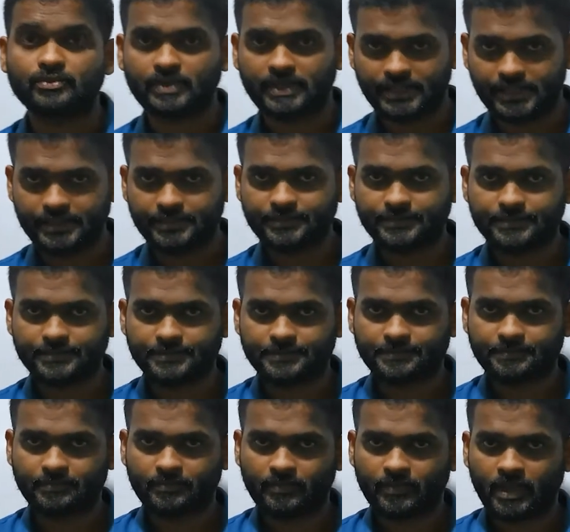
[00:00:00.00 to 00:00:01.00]
readings.
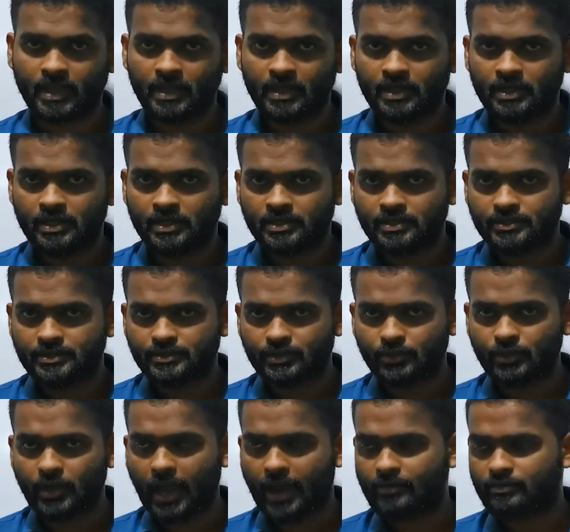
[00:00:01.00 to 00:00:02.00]
So
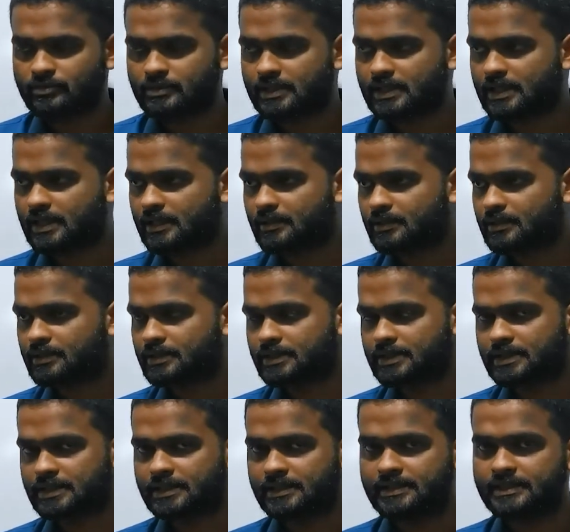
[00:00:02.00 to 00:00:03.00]
you have to
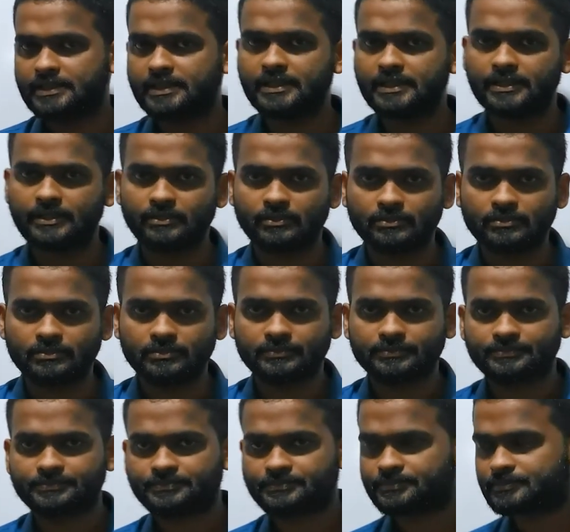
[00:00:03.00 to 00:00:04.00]
continue
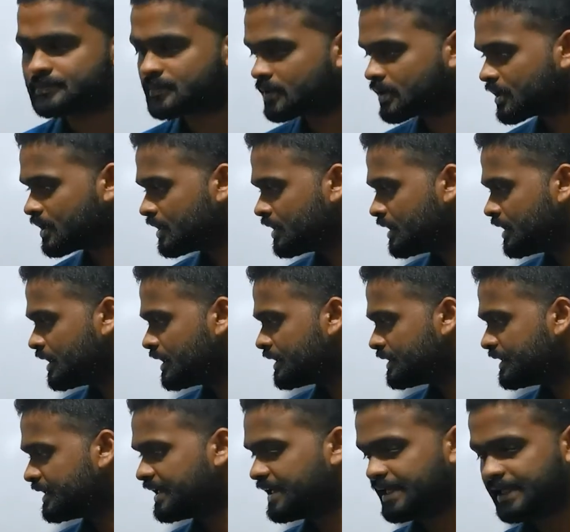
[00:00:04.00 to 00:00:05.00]

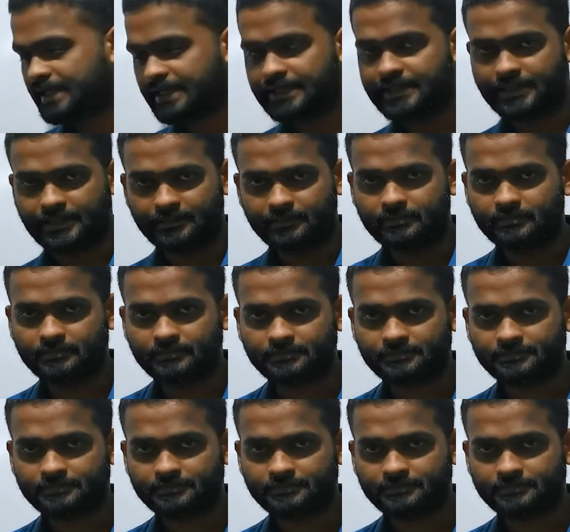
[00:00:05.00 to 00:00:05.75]
the heating.